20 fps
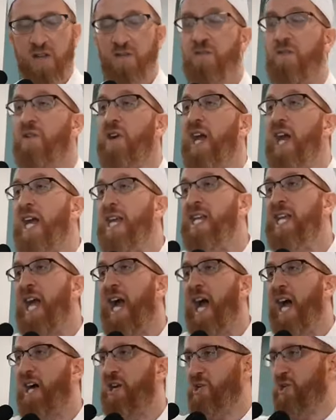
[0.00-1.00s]
for any
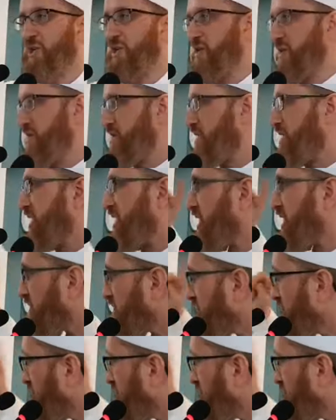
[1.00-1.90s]
action. If